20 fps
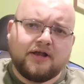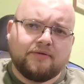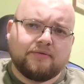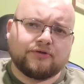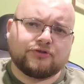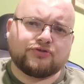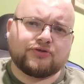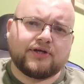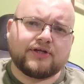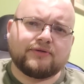
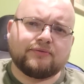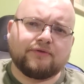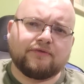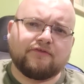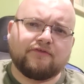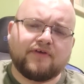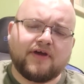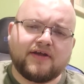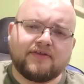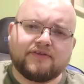while trying to
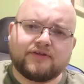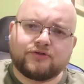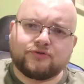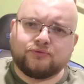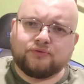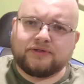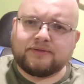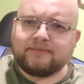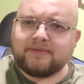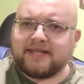refine the
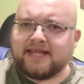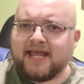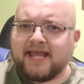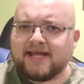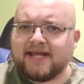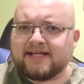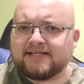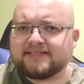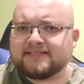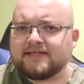dueling
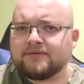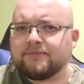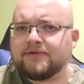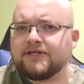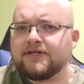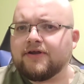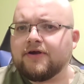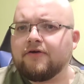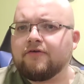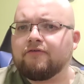mechanics that
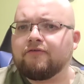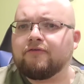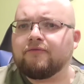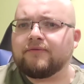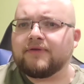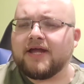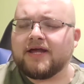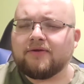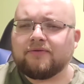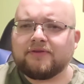we know
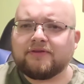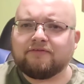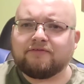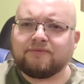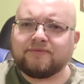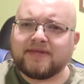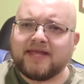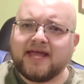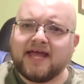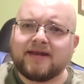not only
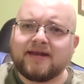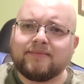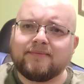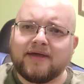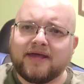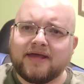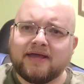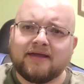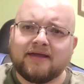from the anime,